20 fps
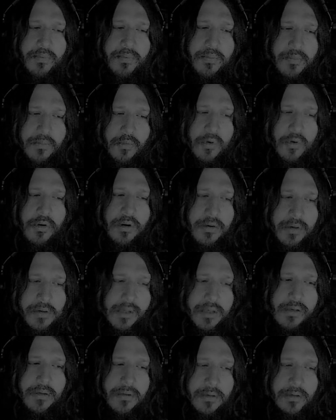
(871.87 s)

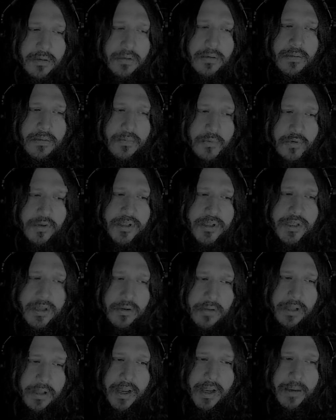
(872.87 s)
more so
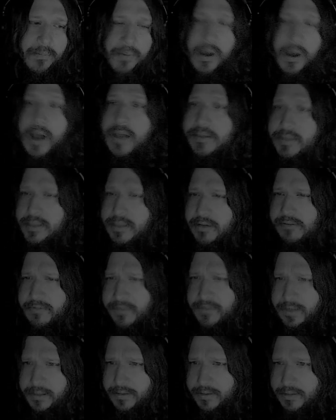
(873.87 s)
like positive
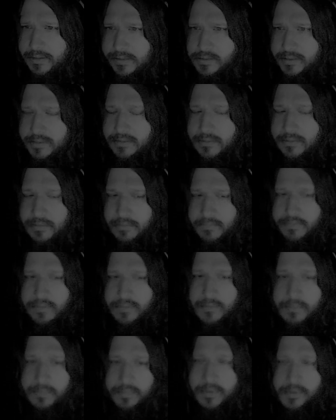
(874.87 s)
feelings
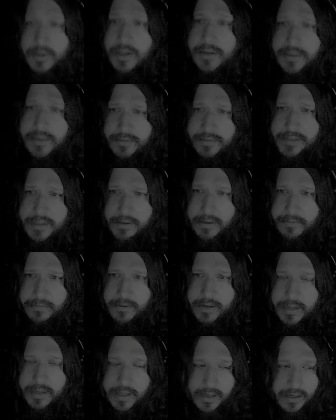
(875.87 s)
from productive
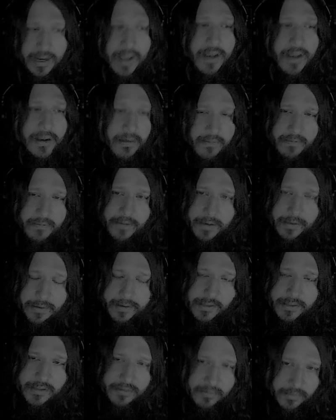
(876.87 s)
suffering and negative
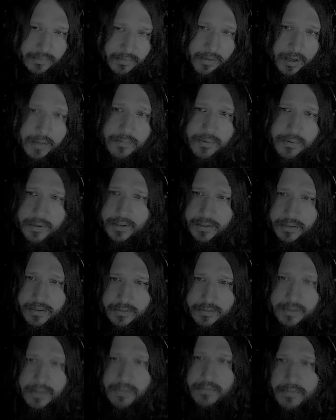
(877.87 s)
feelings from
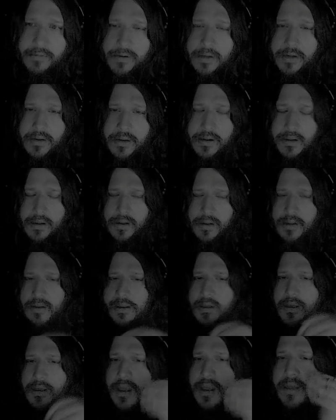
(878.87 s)
unproductive suffering.
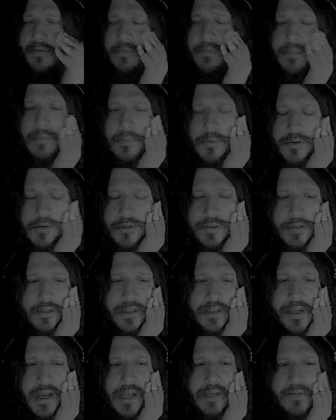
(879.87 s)
I have emotional
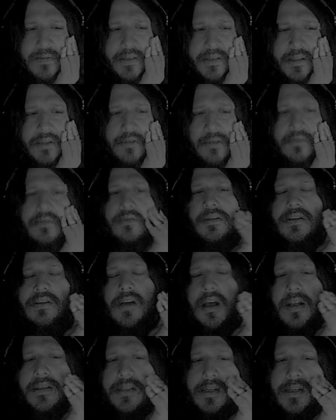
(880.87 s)
attachments to those
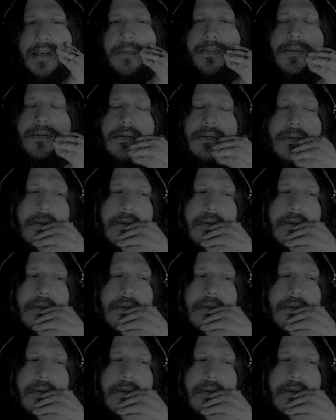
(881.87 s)
concepts,